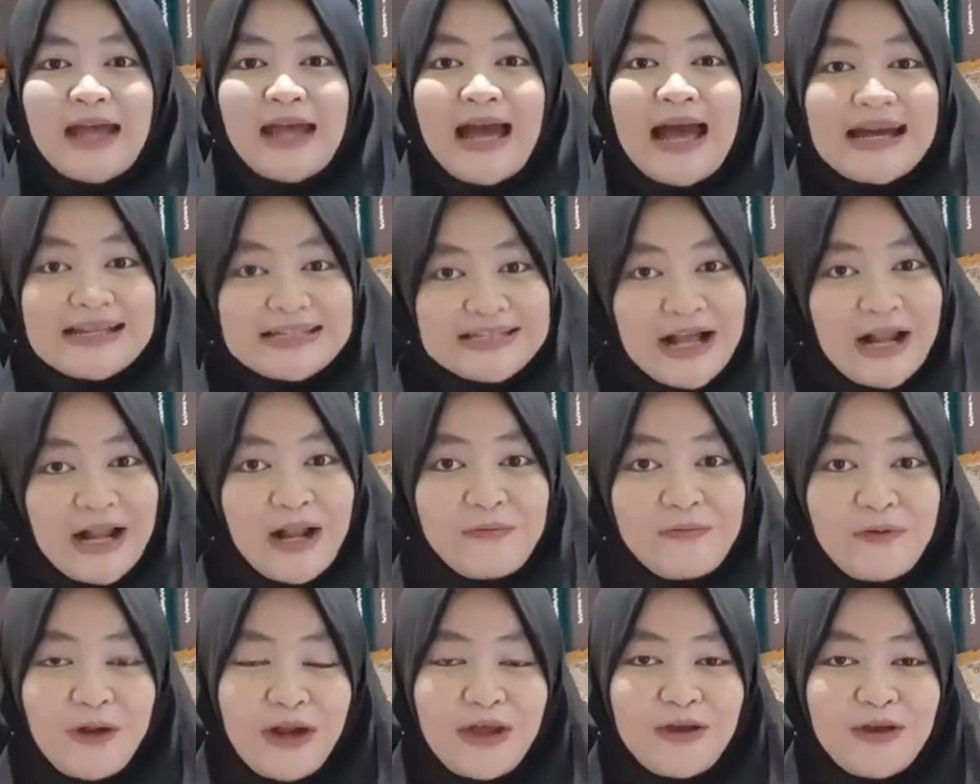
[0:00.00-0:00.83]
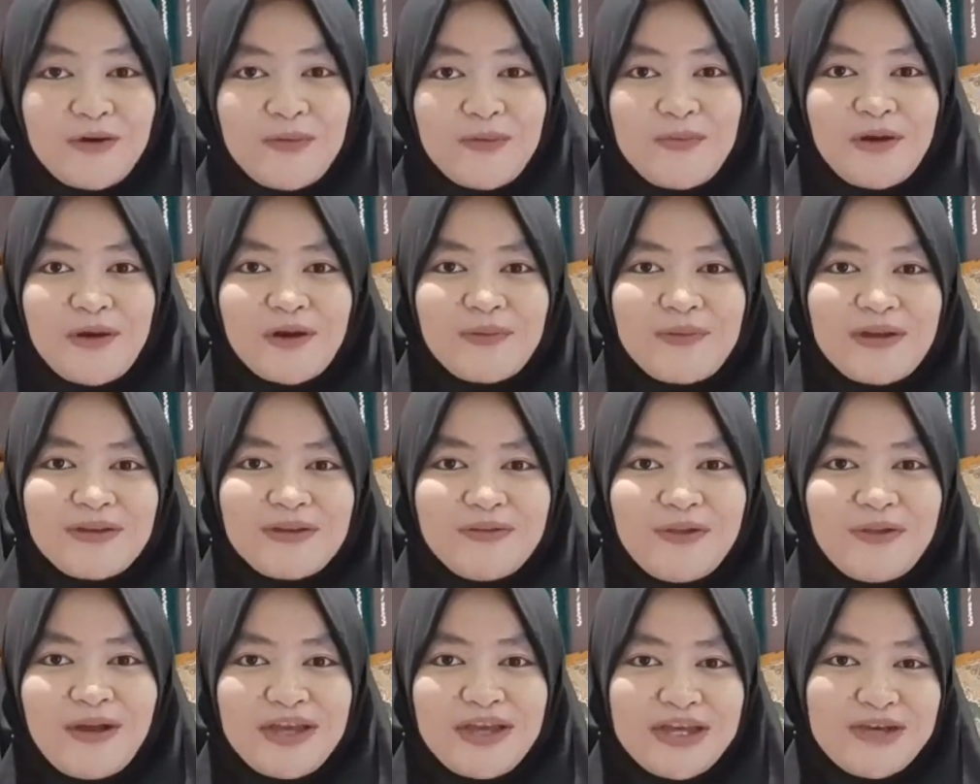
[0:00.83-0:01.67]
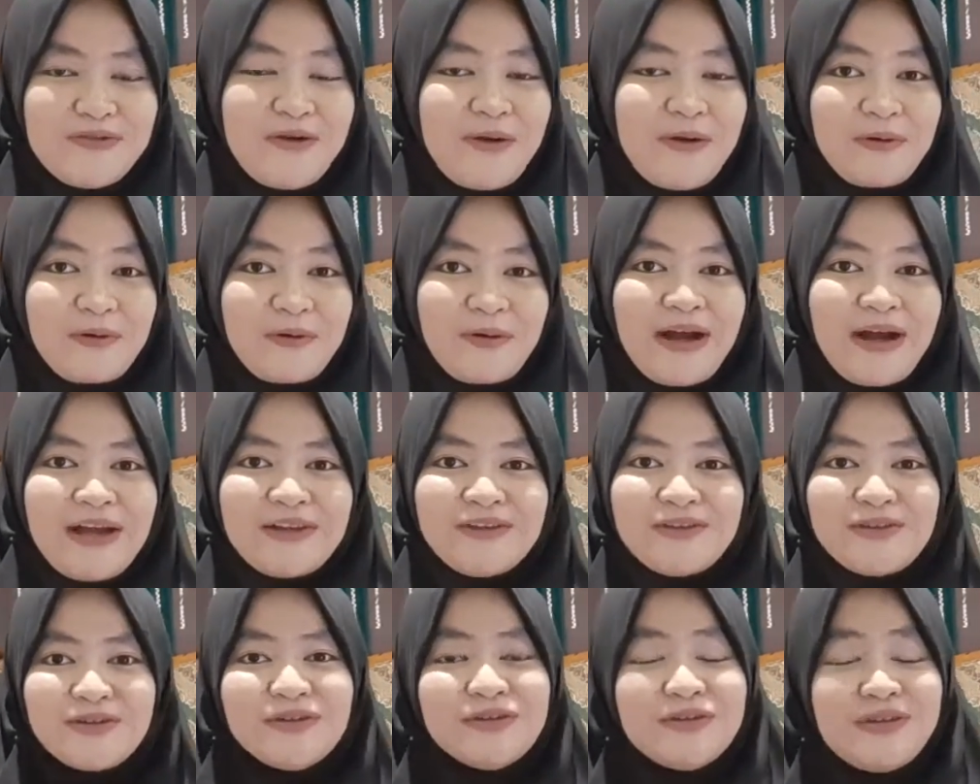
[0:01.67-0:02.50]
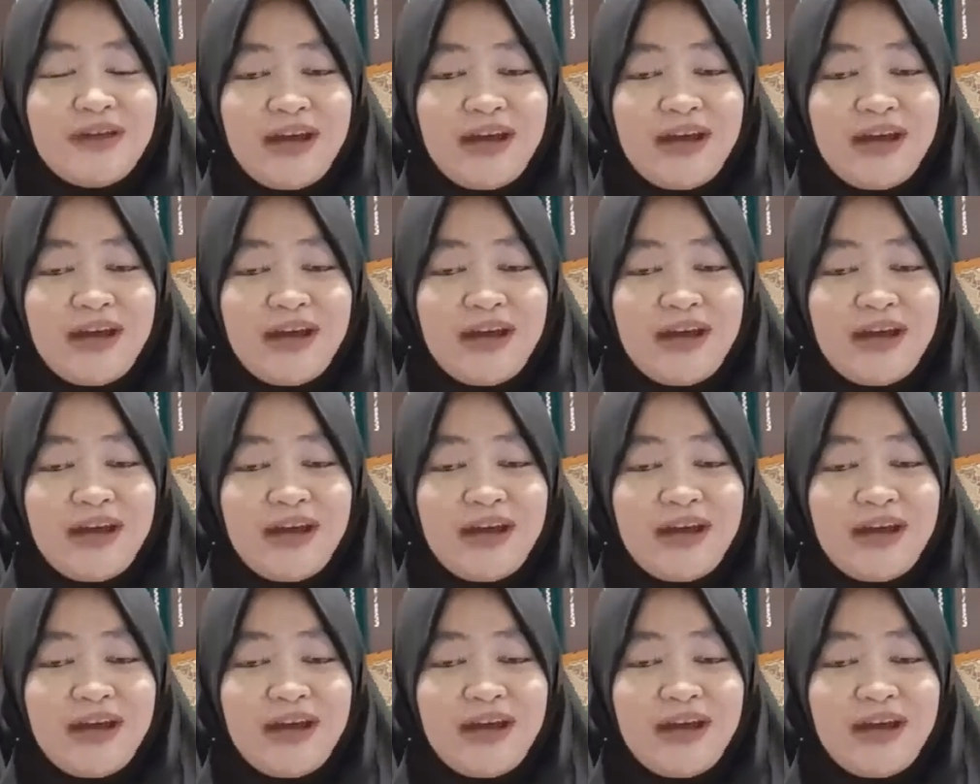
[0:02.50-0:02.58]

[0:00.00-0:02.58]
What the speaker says: Assalamualaikum warahmatullahi wabarakatuh.